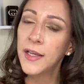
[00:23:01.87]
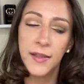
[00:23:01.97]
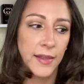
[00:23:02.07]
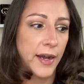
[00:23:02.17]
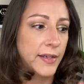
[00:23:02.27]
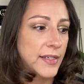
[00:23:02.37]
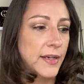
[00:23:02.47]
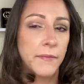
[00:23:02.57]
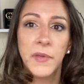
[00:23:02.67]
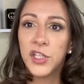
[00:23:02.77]
that I did not
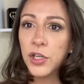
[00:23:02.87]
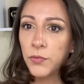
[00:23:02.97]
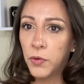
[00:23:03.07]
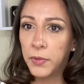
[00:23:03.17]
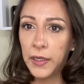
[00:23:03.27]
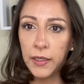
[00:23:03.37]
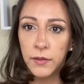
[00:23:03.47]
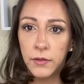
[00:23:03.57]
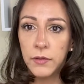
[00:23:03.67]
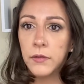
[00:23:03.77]
mention will be
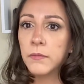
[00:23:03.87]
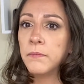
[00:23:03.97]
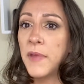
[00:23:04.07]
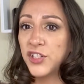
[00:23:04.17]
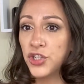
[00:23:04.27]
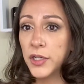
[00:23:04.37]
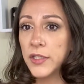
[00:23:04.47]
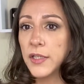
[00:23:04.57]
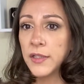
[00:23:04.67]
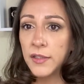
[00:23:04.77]
mentioned
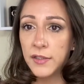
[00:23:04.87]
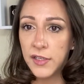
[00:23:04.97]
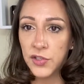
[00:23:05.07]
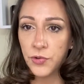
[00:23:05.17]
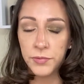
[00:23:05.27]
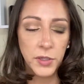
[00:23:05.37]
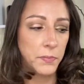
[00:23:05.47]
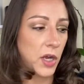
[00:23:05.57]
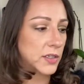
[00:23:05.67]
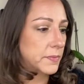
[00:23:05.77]
in the description
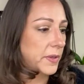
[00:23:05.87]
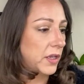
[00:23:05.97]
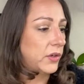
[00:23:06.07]
box below.